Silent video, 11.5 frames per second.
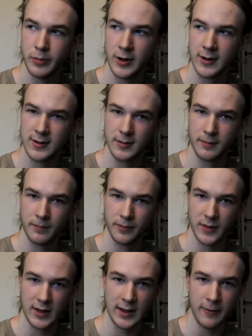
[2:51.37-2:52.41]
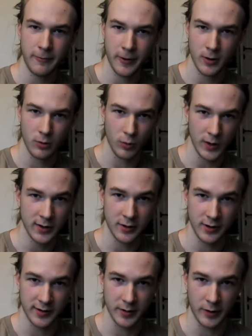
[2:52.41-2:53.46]
But if
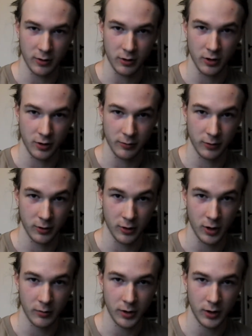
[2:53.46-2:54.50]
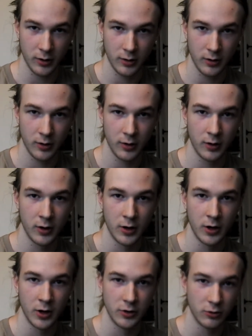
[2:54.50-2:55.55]
winter is about to come,
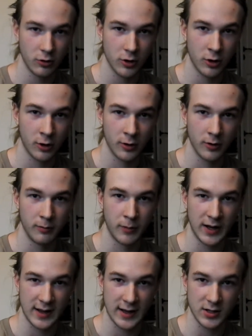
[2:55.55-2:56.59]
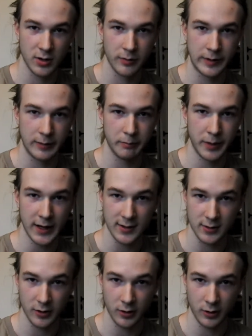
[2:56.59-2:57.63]
your car might actually be
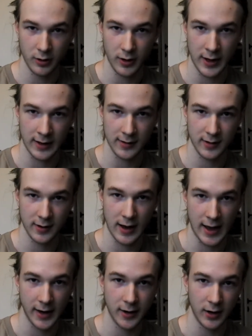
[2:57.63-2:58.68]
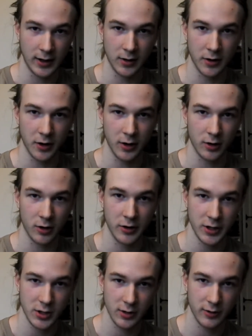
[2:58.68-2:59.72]
better at handling the
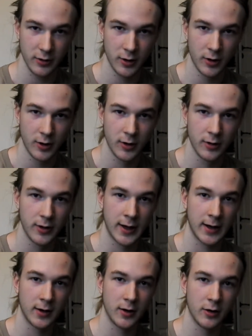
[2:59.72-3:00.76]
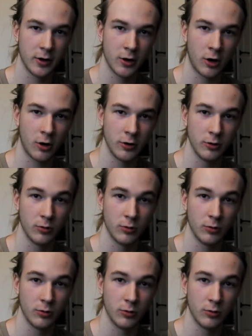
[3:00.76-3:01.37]
conditions than the car